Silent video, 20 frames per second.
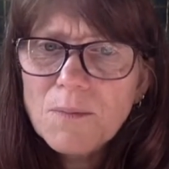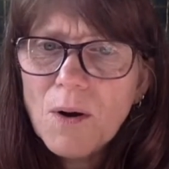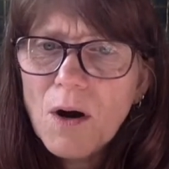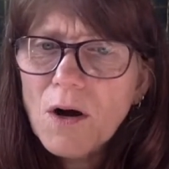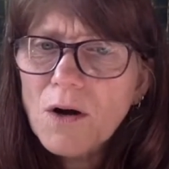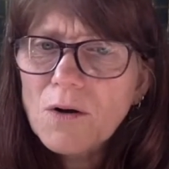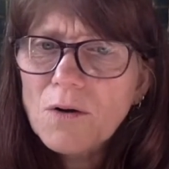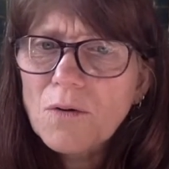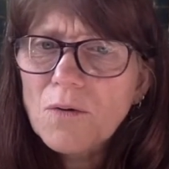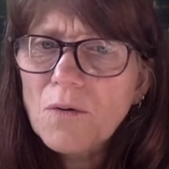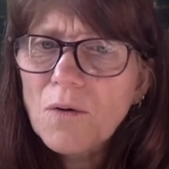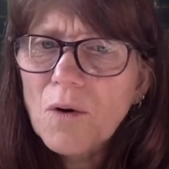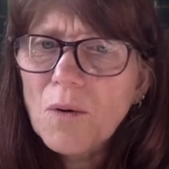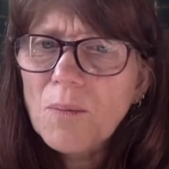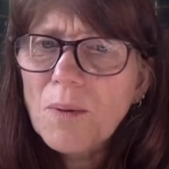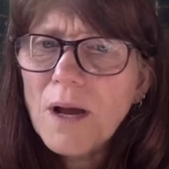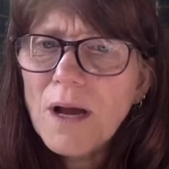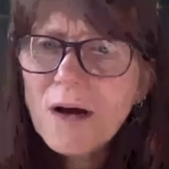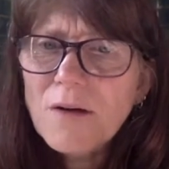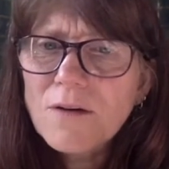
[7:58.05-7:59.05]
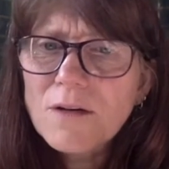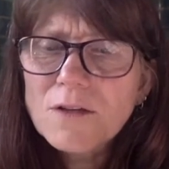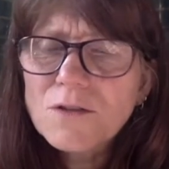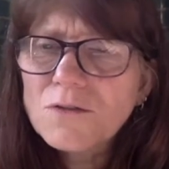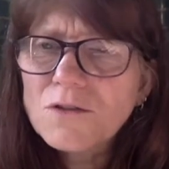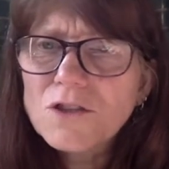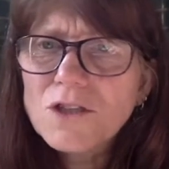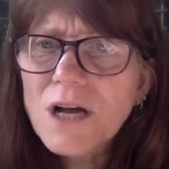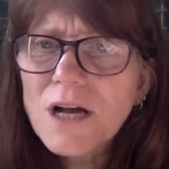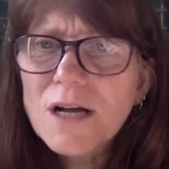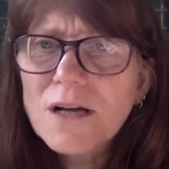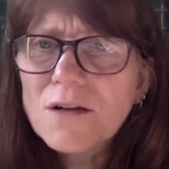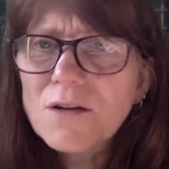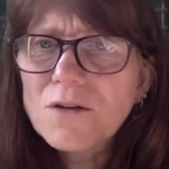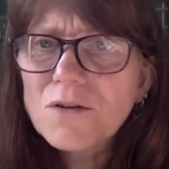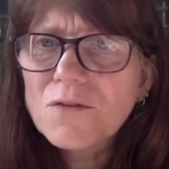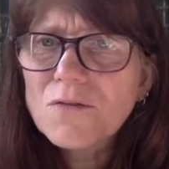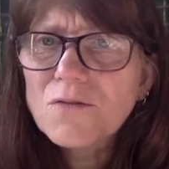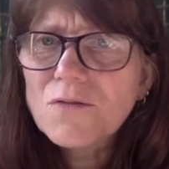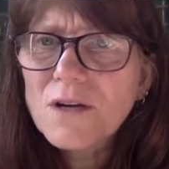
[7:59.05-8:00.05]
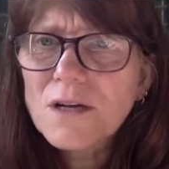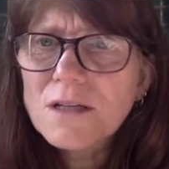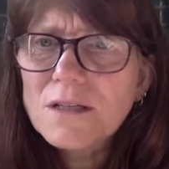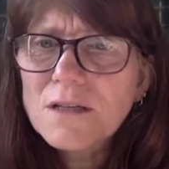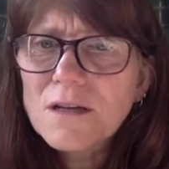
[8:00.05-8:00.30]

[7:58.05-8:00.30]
partner or parent or child or friend